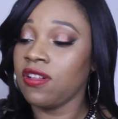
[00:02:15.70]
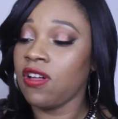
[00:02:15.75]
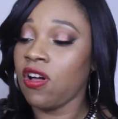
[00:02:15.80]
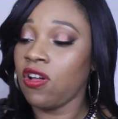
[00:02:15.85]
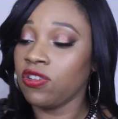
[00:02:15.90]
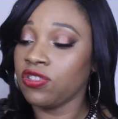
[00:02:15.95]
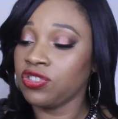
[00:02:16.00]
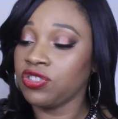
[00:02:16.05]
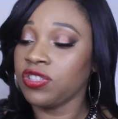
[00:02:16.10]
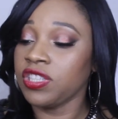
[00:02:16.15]

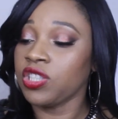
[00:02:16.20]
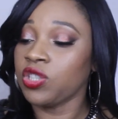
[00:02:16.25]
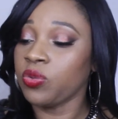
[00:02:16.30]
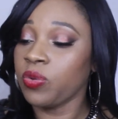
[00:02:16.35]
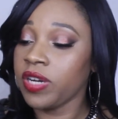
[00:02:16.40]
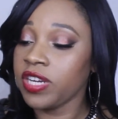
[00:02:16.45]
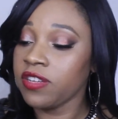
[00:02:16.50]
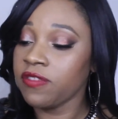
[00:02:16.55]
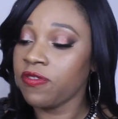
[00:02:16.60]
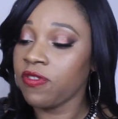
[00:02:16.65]
Ultra
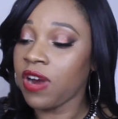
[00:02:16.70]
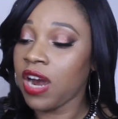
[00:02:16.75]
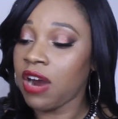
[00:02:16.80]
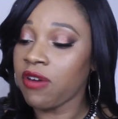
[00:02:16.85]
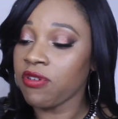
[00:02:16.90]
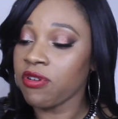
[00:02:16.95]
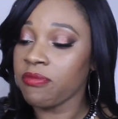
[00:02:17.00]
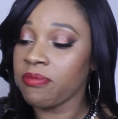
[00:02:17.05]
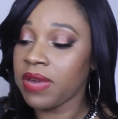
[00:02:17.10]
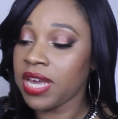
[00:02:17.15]

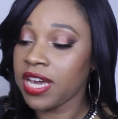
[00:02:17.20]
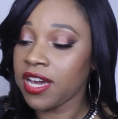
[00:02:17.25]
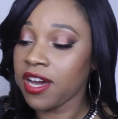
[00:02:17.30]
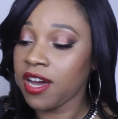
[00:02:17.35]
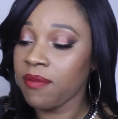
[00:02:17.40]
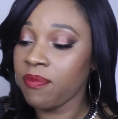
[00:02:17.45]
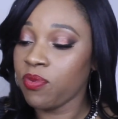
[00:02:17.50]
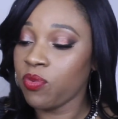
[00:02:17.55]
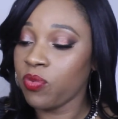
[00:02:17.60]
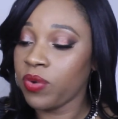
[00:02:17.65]
24-hour
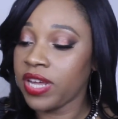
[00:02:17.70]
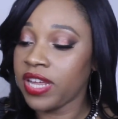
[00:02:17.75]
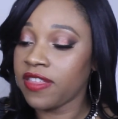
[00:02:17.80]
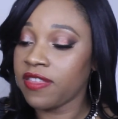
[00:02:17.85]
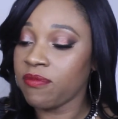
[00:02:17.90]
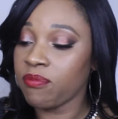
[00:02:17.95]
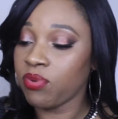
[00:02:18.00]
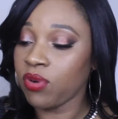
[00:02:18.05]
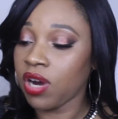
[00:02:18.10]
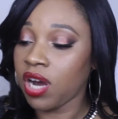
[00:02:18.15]
makeup
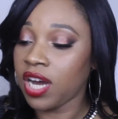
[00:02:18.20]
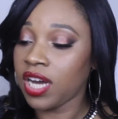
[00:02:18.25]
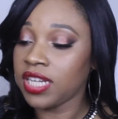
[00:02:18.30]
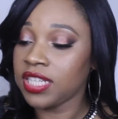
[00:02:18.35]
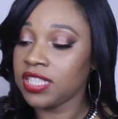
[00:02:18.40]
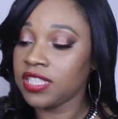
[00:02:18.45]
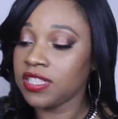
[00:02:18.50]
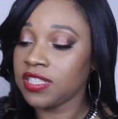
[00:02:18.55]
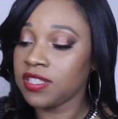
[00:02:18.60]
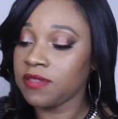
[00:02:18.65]
with
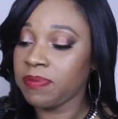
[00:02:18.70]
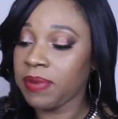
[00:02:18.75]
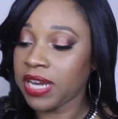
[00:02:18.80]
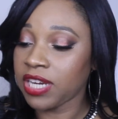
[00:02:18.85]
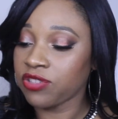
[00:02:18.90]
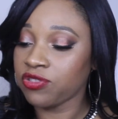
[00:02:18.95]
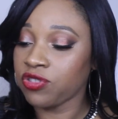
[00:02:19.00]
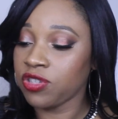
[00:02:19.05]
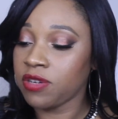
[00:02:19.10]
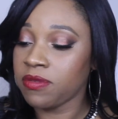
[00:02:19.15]
broad
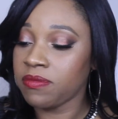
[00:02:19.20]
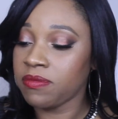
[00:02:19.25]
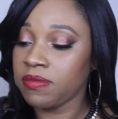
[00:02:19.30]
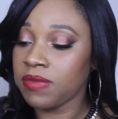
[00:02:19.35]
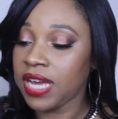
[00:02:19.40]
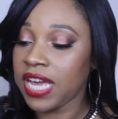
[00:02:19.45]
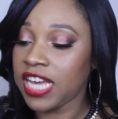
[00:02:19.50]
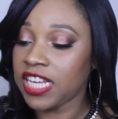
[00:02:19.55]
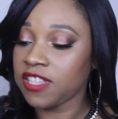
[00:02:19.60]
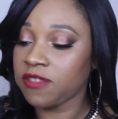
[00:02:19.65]
spectrum
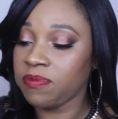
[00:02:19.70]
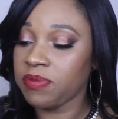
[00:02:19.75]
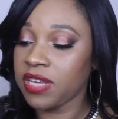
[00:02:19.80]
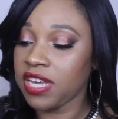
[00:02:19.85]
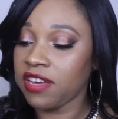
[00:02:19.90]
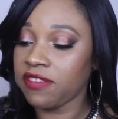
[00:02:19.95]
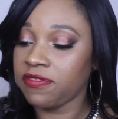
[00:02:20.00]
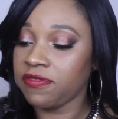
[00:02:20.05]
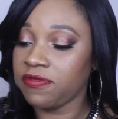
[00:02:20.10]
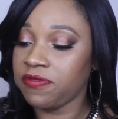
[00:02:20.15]

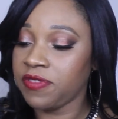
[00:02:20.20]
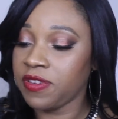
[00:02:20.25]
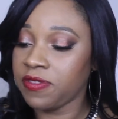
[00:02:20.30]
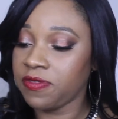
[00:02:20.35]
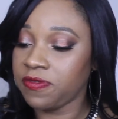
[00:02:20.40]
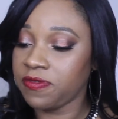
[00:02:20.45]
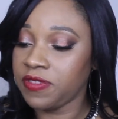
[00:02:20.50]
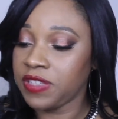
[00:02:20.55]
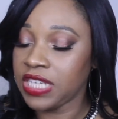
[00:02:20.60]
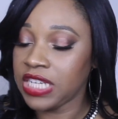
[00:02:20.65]
SPF
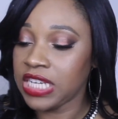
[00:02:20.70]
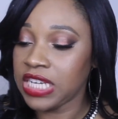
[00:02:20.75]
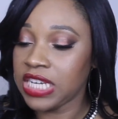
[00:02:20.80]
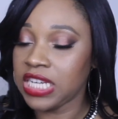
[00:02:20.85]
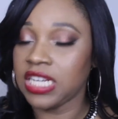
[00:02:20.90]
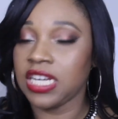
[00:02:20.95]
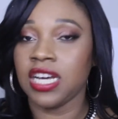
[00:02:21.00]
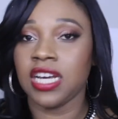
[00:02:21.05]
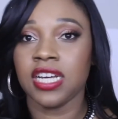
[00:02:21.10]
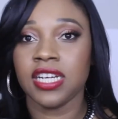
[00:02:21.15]

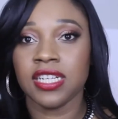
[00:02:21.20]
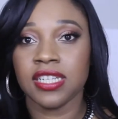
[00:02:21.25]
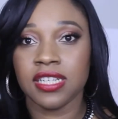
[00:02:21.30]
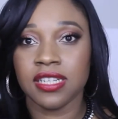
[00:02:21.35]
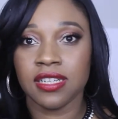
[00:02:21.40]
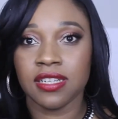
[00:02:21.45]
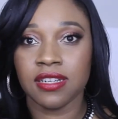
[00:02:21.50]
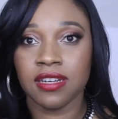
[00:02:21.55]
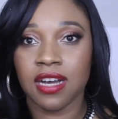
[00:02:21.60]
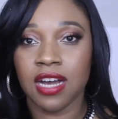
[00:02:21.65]
15
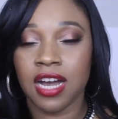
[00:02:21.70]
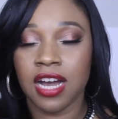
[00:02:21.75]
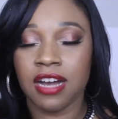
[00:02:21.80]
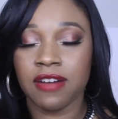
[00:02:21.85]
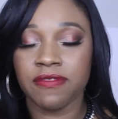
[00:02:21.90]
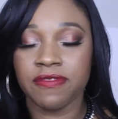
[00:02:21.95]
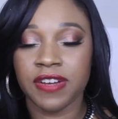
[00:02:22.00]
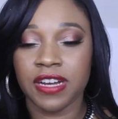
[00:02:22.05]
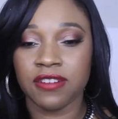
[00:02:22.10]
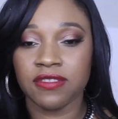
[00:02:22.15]

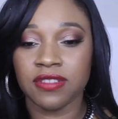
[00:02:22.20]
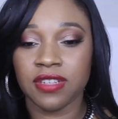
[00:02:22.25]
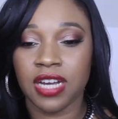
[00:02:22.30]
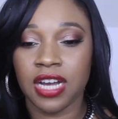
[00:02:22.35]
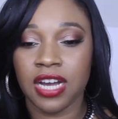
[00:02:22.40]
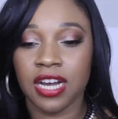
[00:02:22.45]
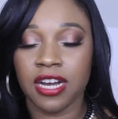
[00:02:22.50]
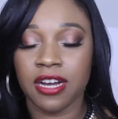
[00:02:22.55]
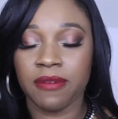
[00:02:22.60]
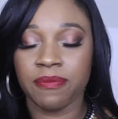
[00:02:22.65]

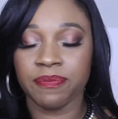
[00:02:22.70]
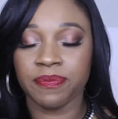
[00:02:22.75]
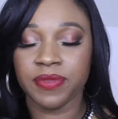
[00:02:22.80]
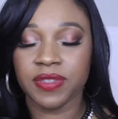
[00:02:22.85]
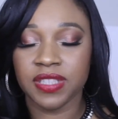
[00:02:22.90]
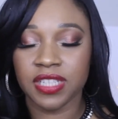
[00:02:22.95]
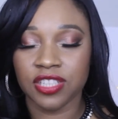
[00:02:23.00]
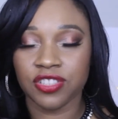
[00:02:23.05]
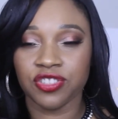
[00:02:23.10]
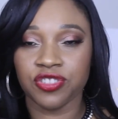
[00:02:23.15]

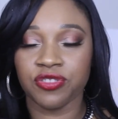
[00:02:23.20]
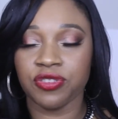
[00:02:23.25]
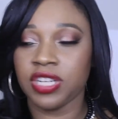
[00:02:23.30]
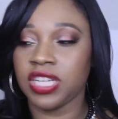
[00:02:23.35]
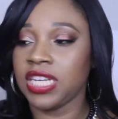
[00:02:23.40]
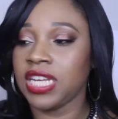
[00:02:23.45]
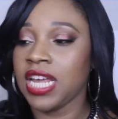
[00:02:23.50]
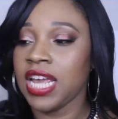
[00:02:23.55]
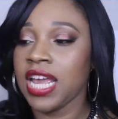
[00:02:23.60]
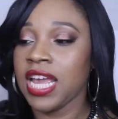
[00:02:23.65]

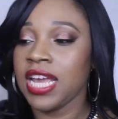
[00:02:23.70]
sunscreen.